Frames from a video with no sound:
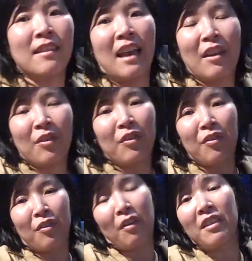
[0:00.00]
gathering
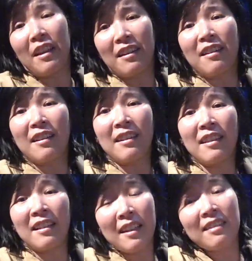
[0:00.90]
raw data,
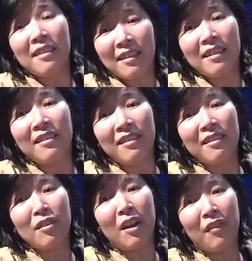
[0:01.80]
and that's a skill.
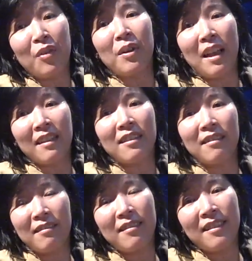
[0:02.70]
Not everyone has
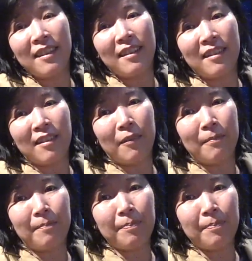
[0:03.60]
it. So.